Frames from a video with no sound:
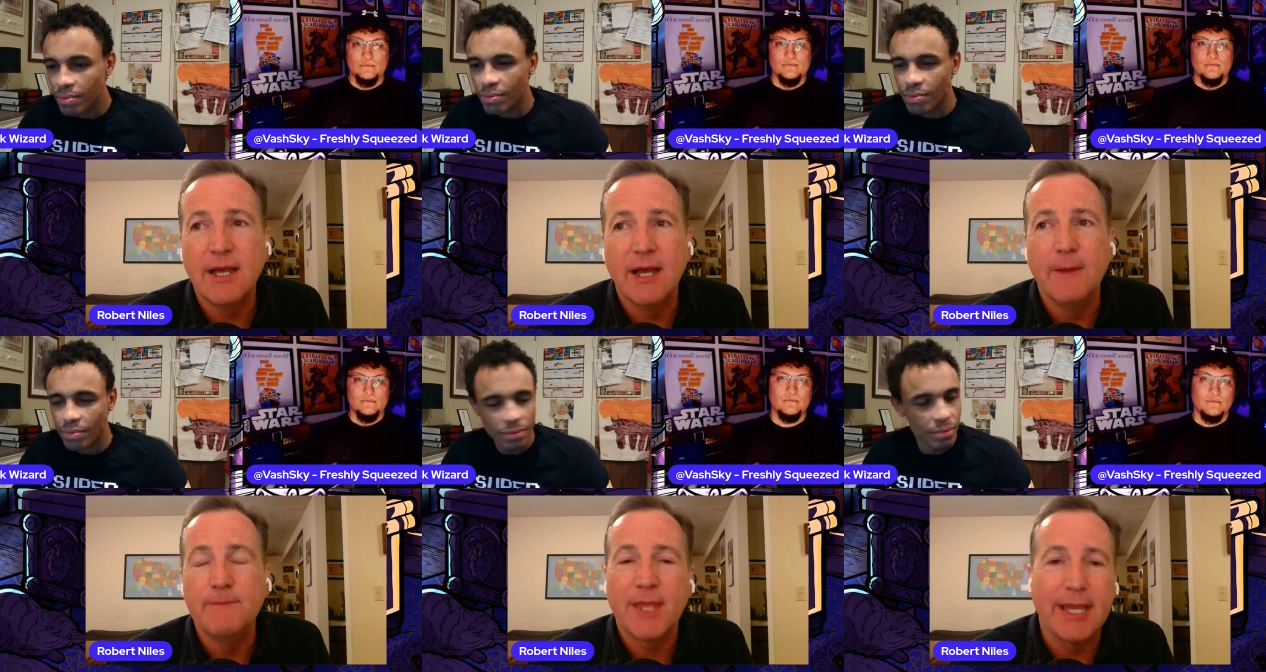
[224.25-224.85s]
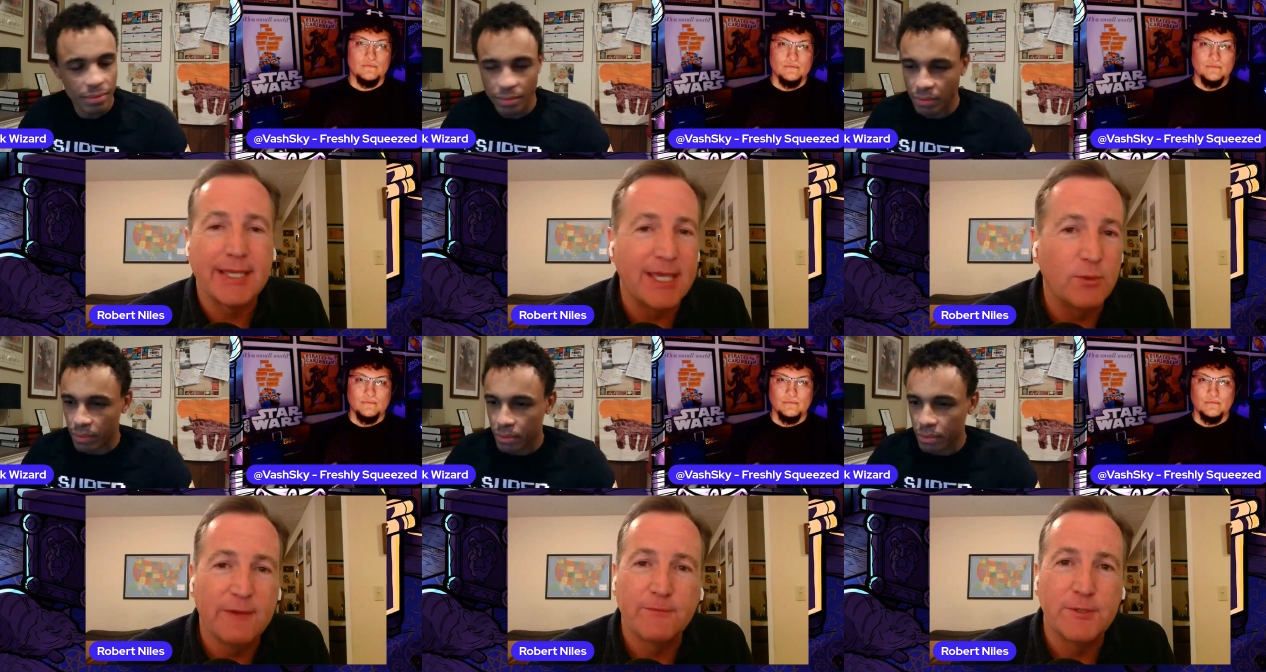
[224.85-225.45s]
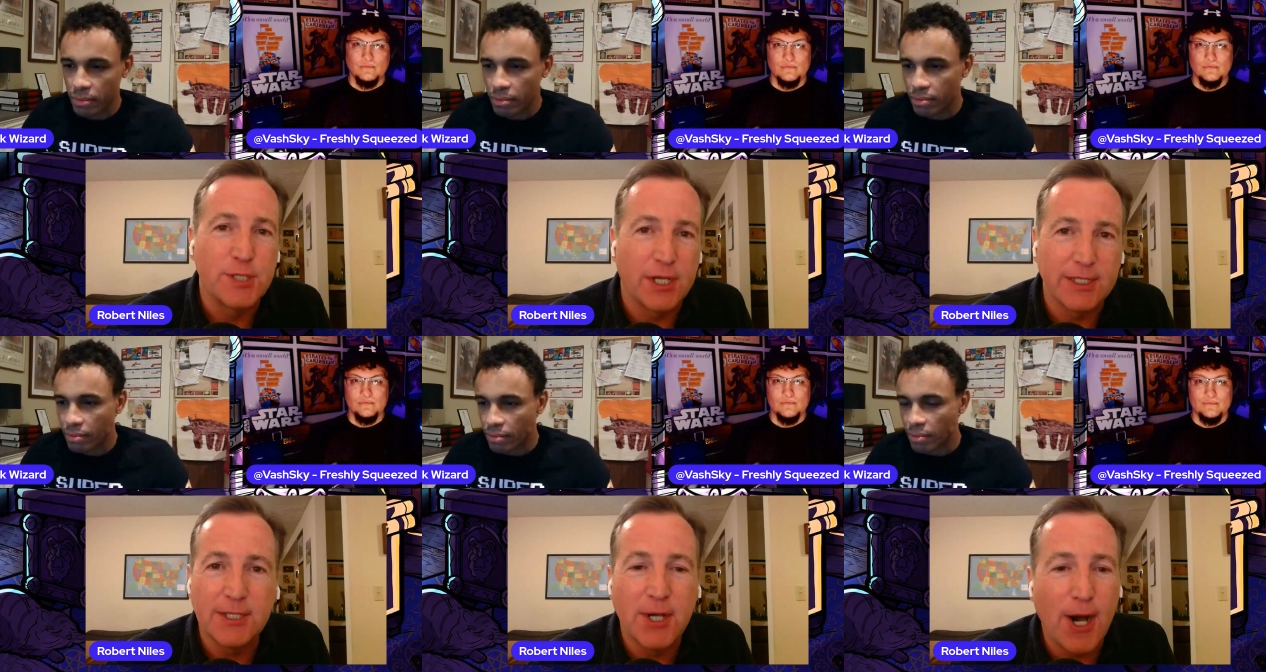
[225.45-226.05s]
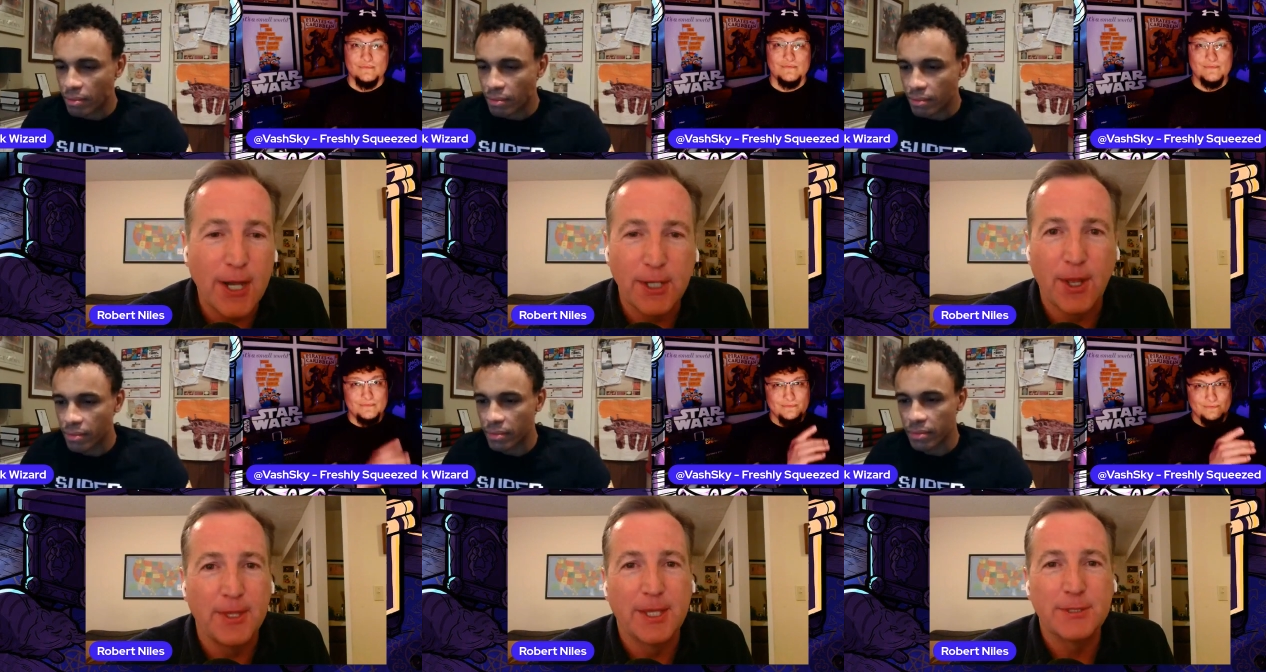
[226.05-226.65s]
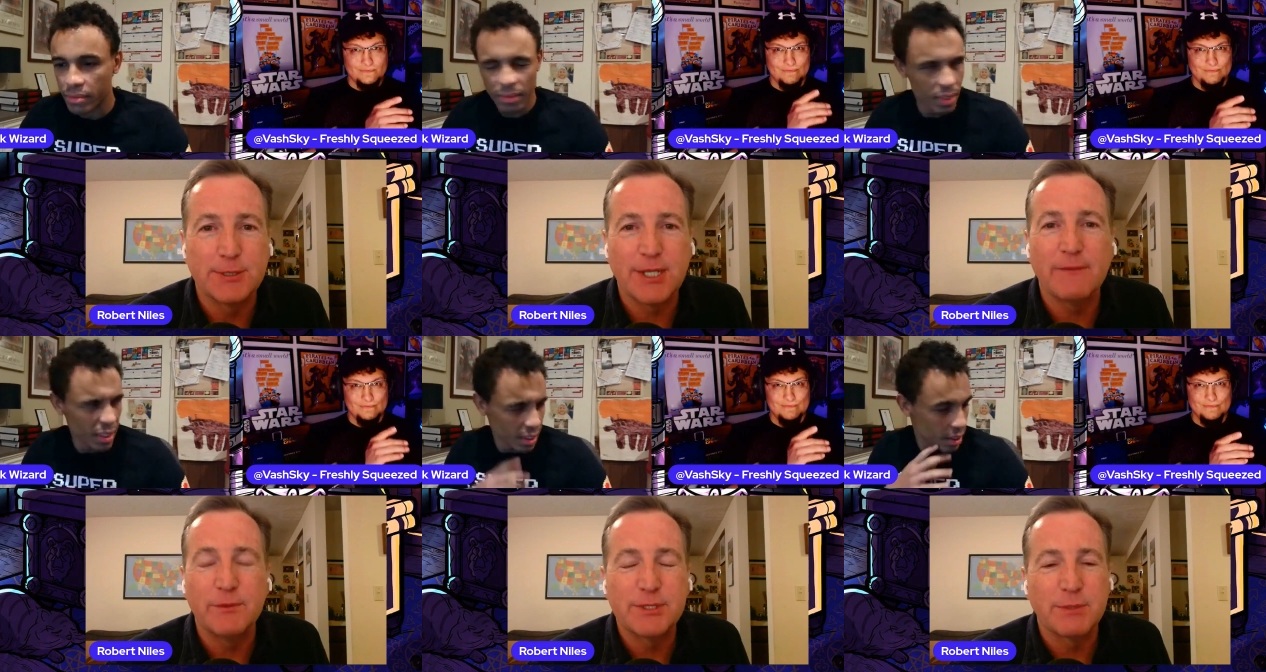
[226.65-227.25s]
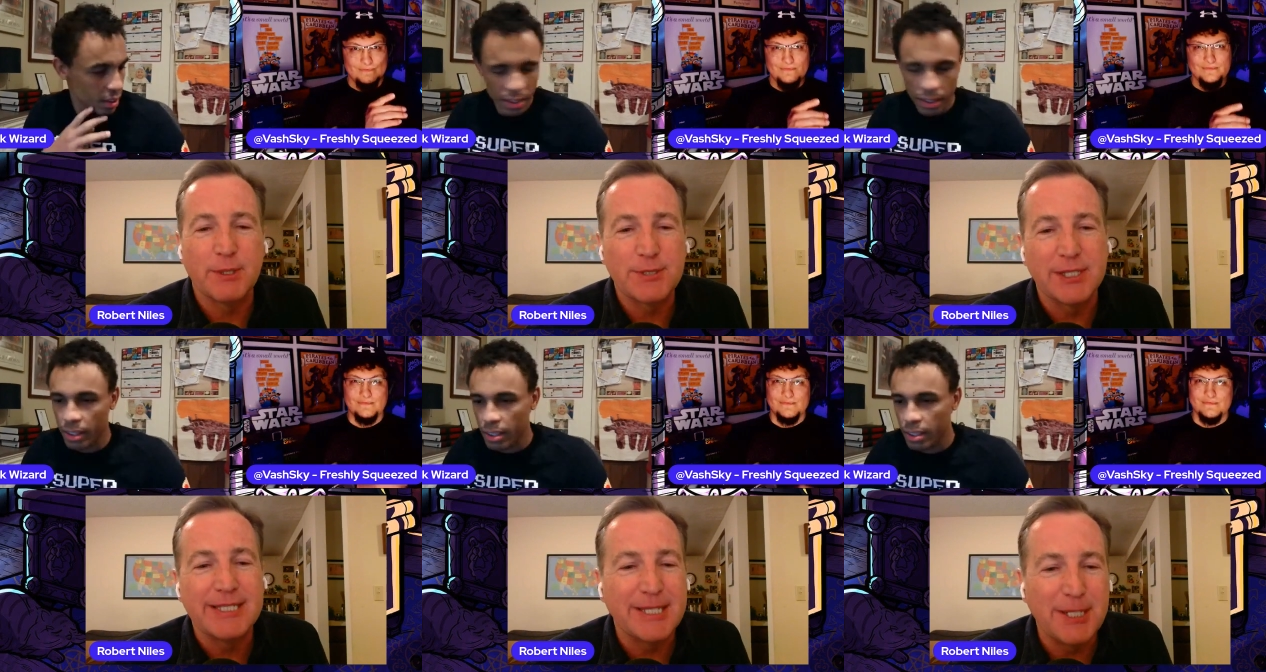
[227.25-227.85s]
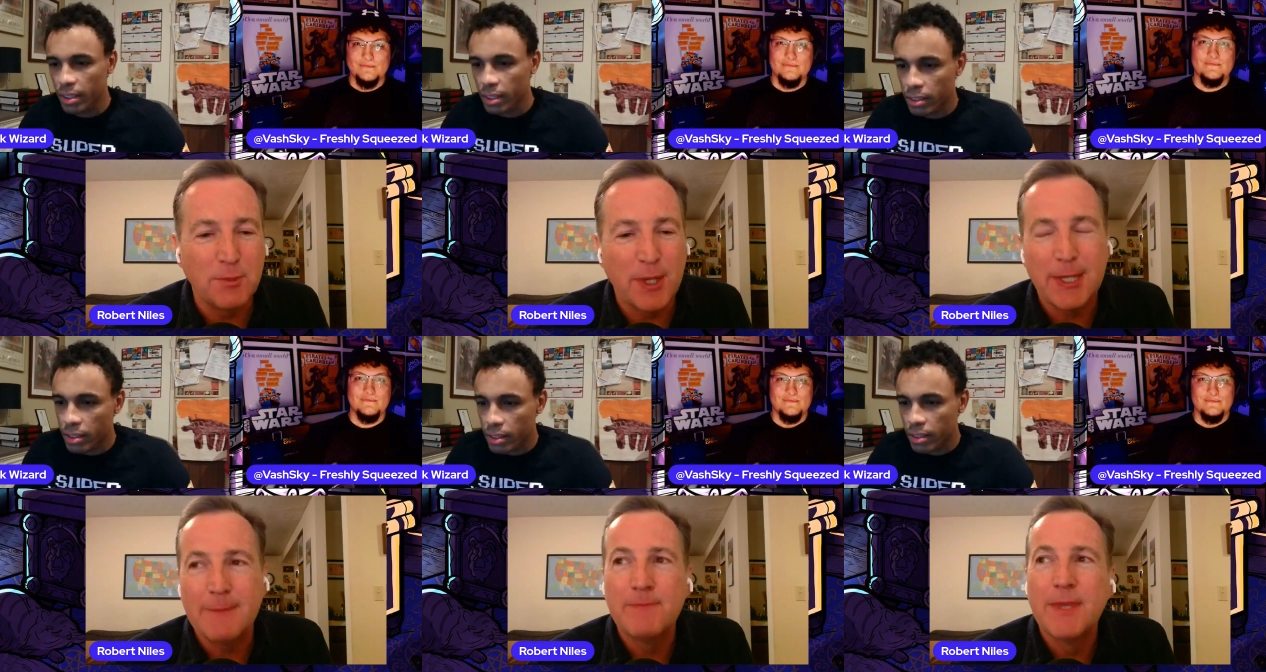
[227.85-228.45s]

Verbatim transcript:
Speaker 1: Um, I can't wait for Donkey Kong and all the other stuff we're supposedly getting with it.